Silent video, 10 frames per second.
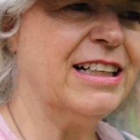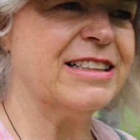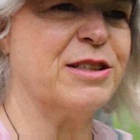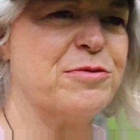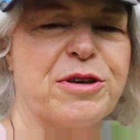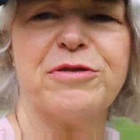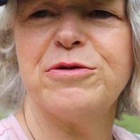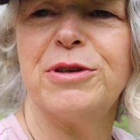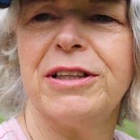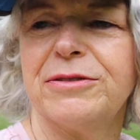I didn't want to
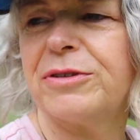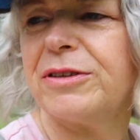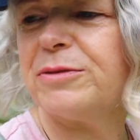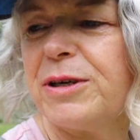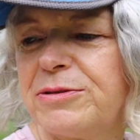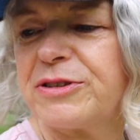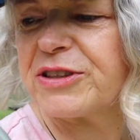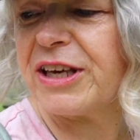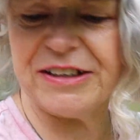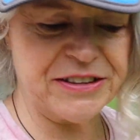fall in whilst
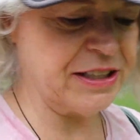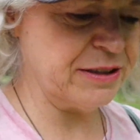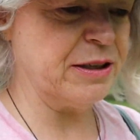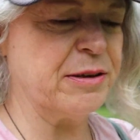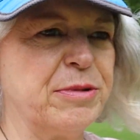carrying